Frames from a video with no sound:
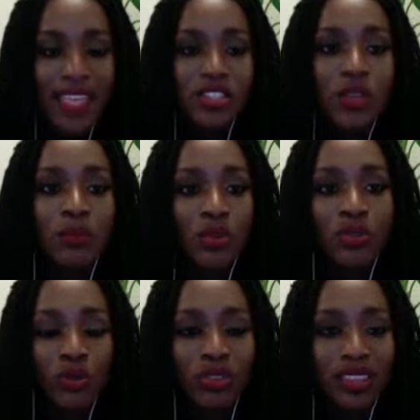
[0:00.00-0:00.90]
that's the
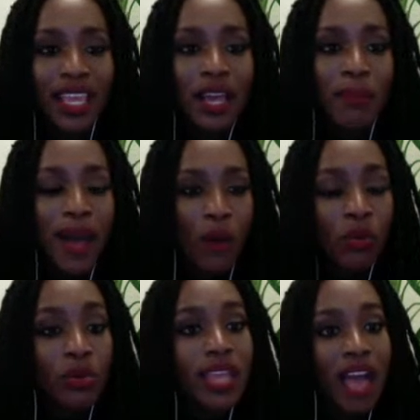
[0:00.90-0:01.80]
beautiful thing about
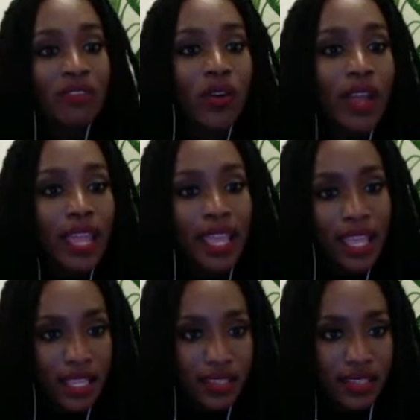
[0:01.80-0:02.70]
what we have in our
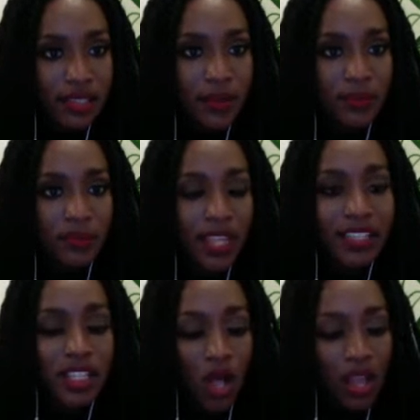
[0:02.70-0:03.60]
hands.
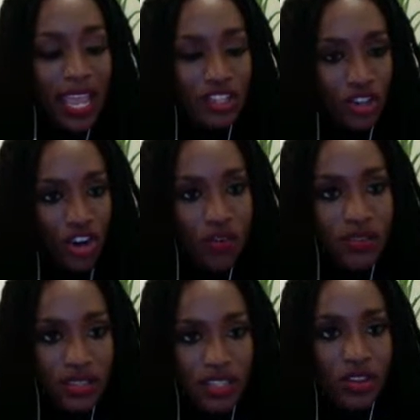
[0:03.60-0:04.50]
As long as
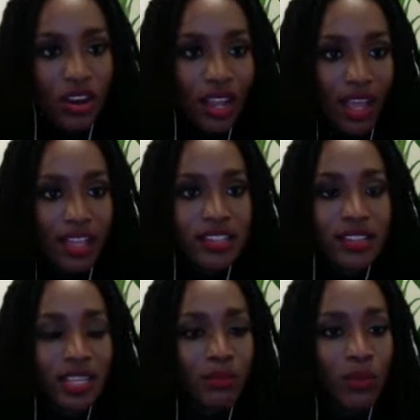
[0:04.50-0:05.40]
currencies are
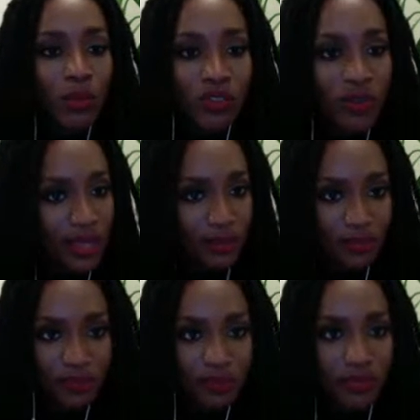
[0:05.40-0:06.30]
constantly moving,
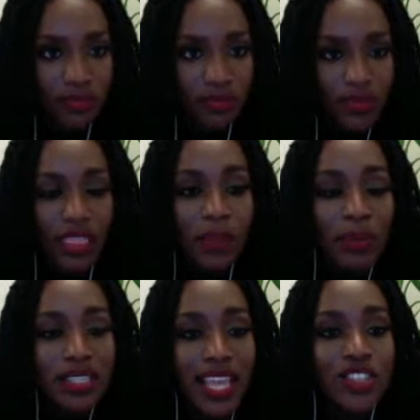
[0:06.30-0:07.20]
the
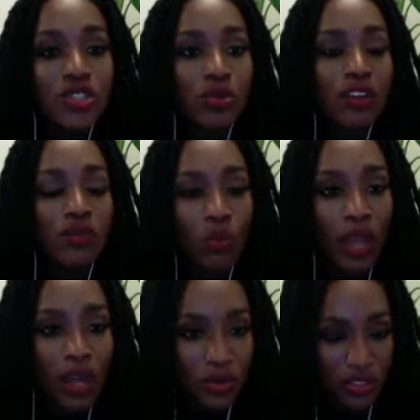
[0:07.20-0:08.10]
potential of
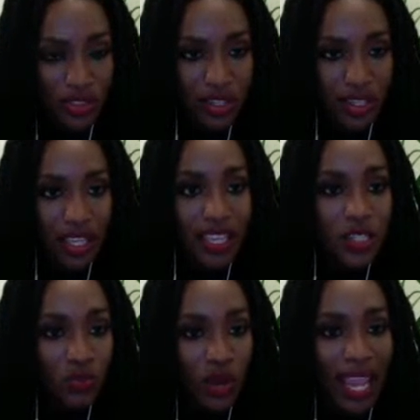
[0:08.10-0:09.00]
wealth
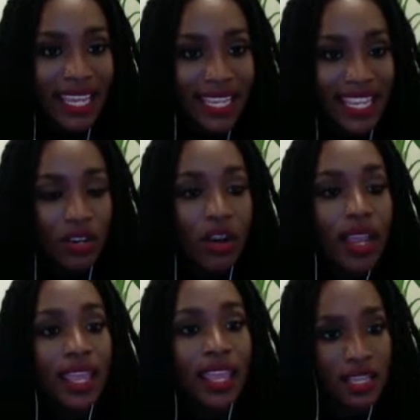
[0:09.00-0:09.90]
is right in our
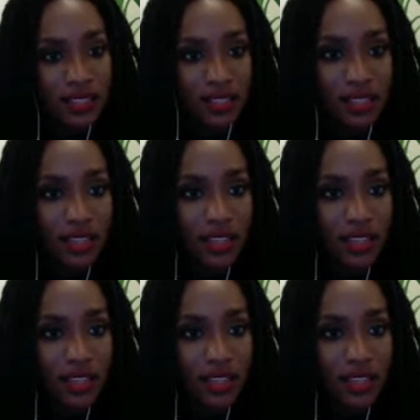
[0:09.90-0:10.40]
hands.